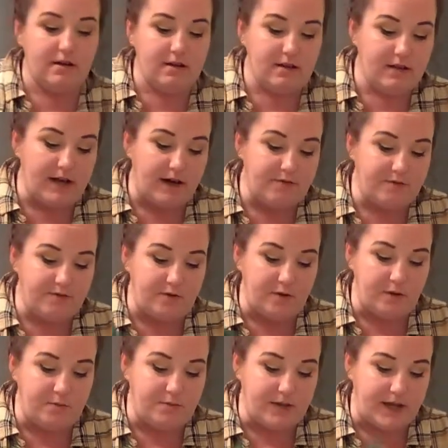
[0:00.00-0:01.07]
that
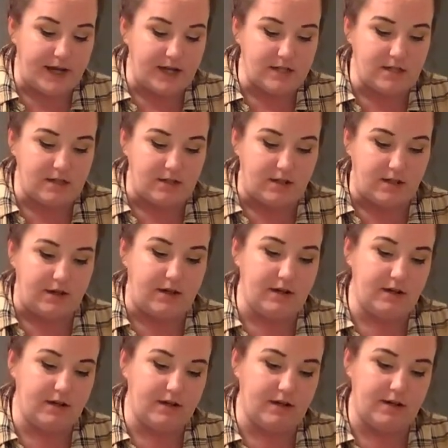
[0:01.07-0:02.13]
full plant
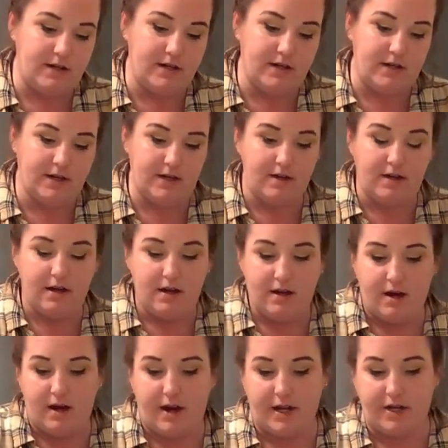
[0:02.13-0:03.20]
look.
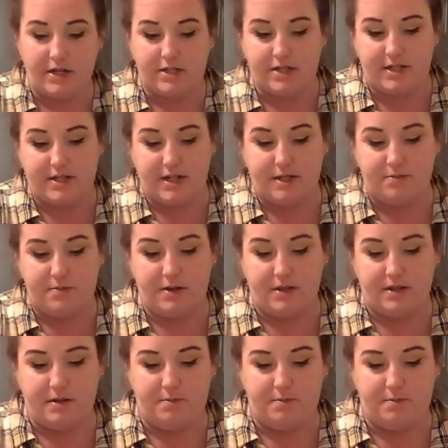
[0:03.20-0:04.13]
I usually tend to put them